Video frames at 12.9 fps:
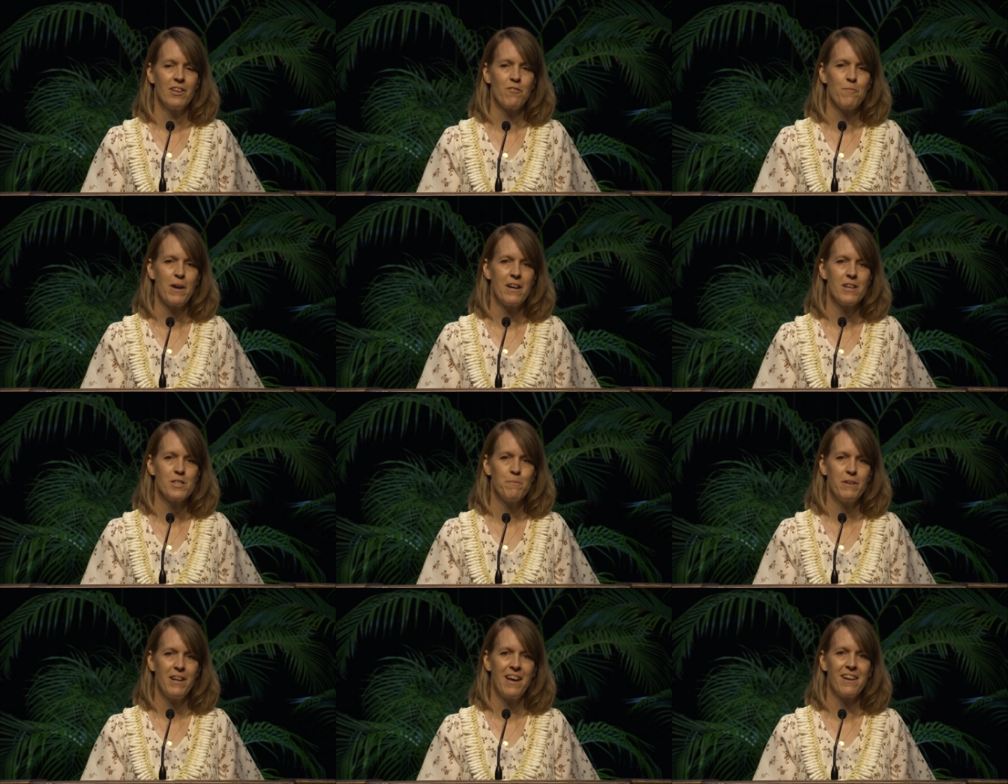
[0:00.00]
If my
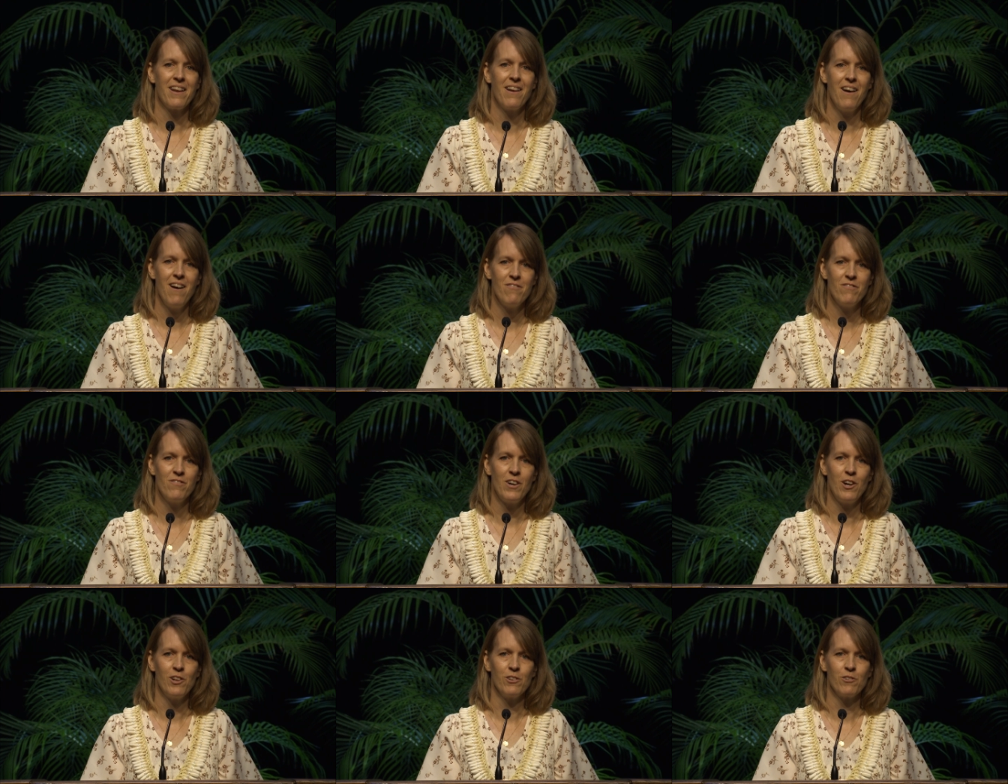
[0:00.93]
husband had
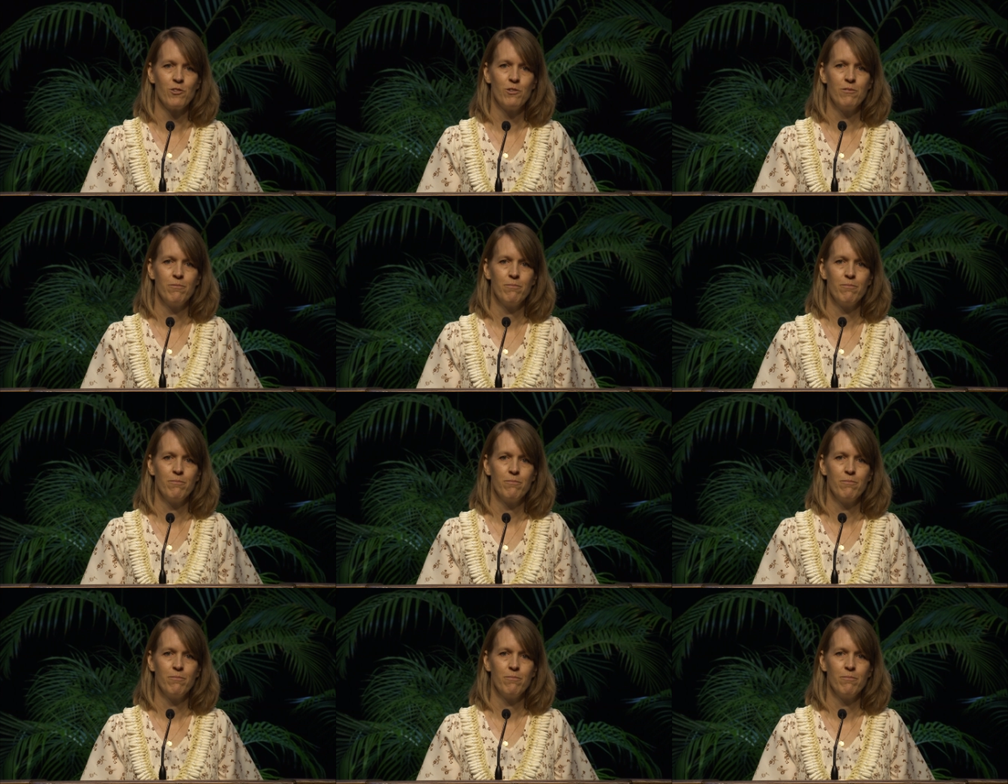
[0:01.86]
not followed